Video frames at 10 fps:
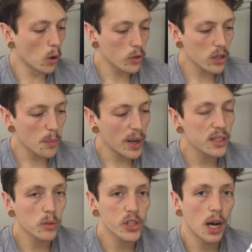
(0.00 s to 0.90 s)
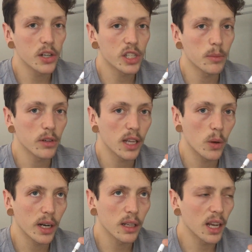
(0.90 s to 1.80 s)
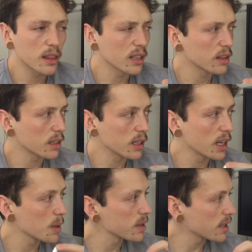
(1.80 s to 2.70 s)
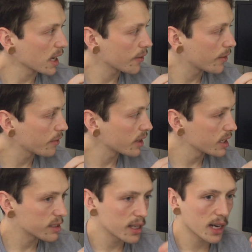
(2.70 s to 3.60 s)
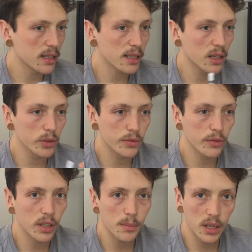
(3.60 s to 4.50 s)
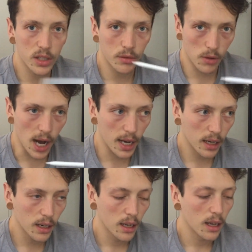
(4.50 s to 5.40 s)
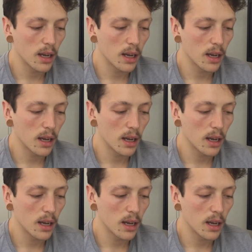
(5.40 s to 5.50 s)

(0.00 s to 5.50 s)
although the pencil charges up really quickly, I think the claim is like 15 seconds equals 15 minutes of writing.